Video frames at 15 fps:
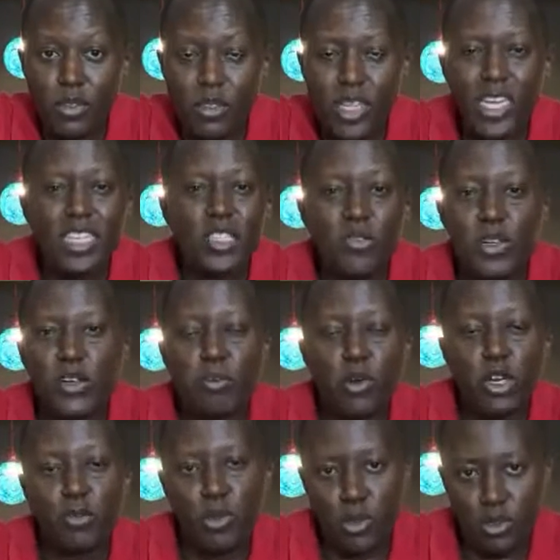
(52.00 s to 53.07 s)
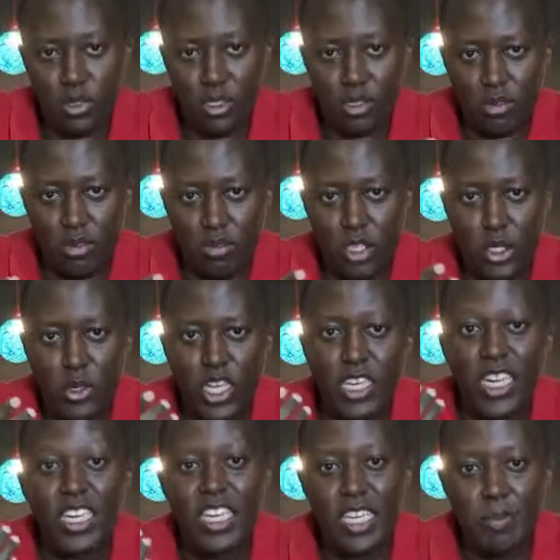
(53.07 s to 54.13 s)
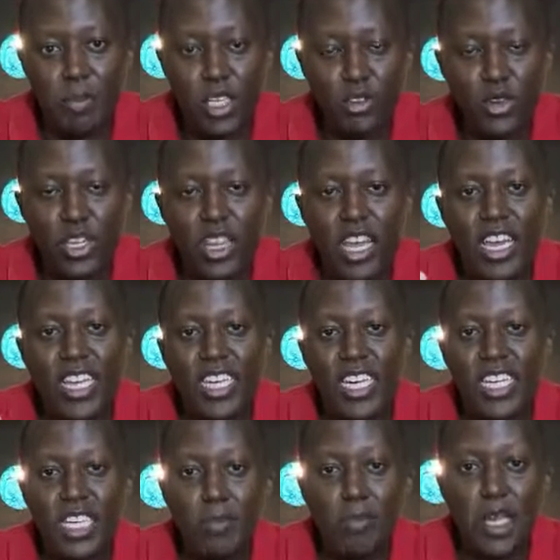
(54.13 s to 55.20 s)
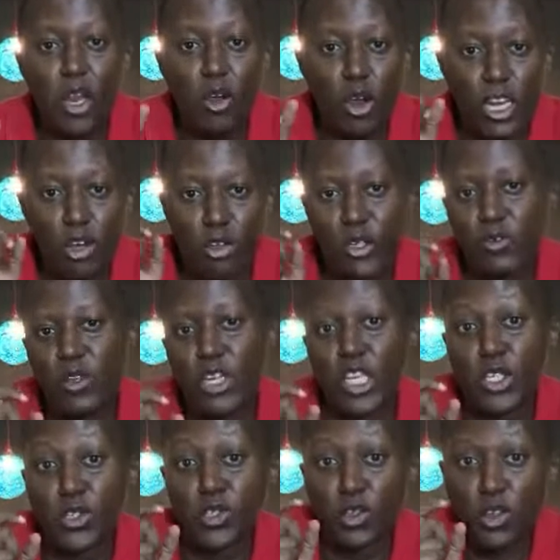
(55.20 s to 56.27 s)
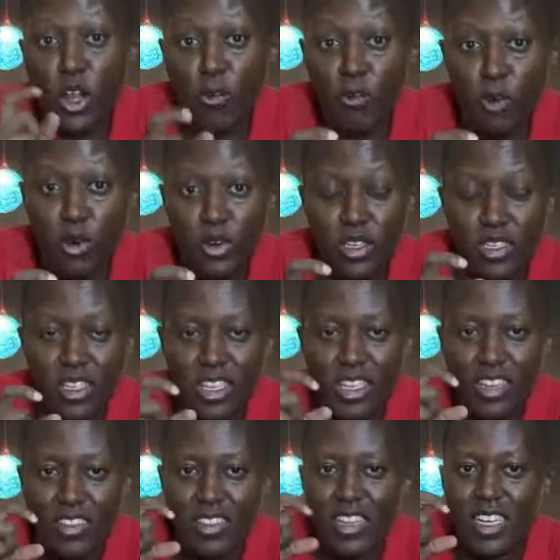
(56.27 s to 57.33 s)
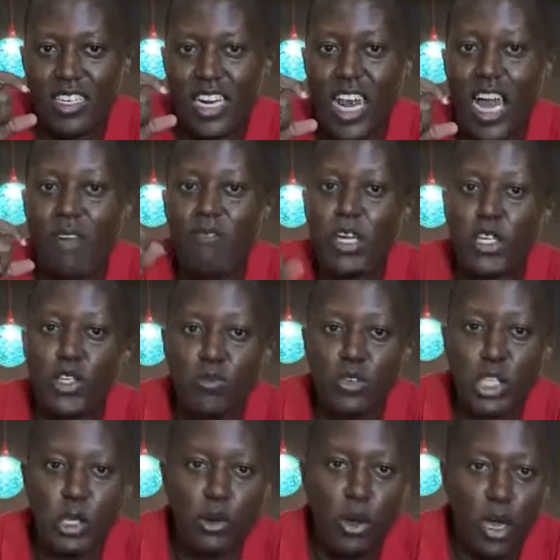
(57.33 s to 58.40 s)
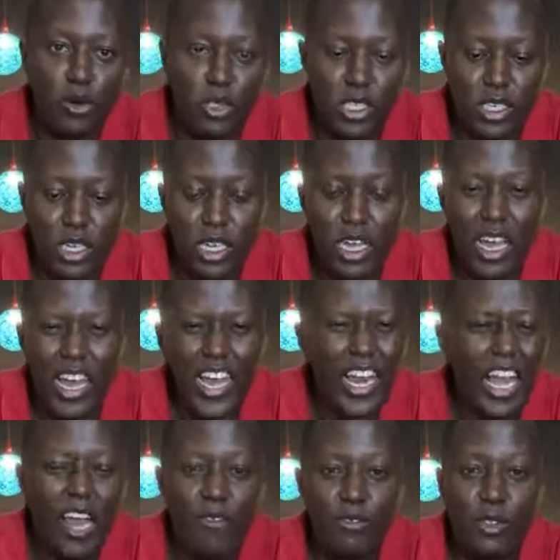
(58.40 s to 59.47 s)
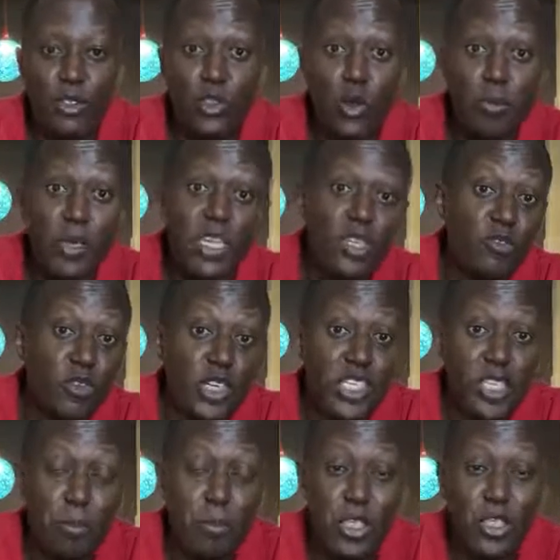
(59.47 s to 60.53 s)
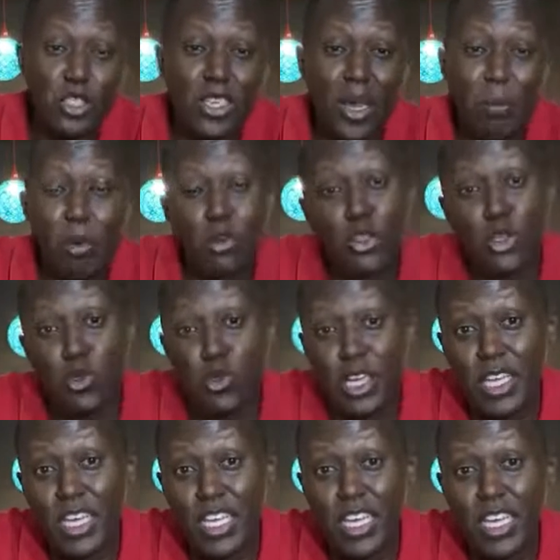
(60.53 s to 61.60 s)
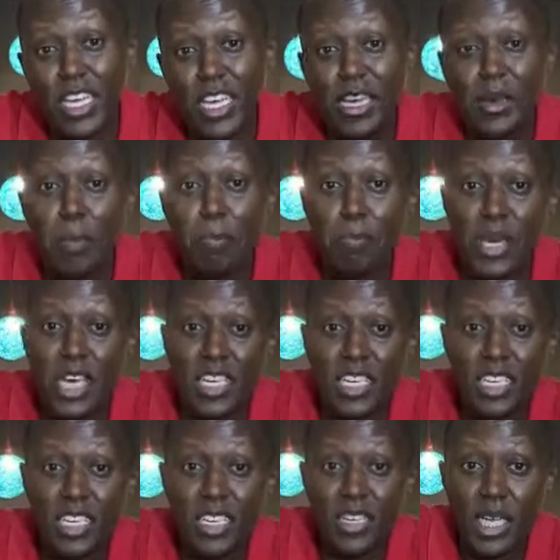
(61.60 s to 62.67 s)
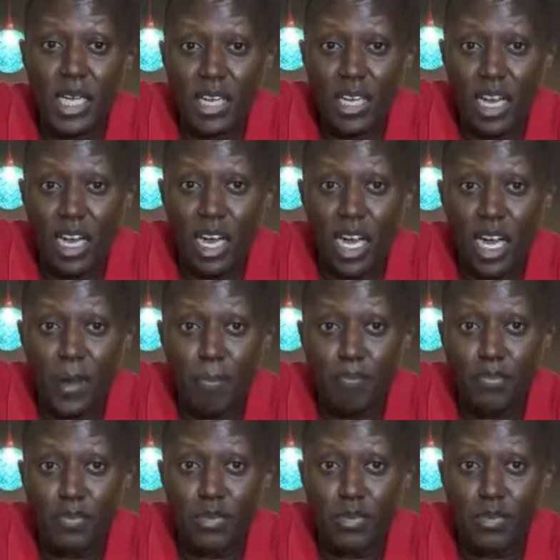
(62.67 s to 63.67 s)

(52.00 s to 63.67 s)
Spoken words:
That is very important because when you get an email, you either get an email or a notifications on your phone that I have a new video out. And I have so many recipes about cooking, baking, and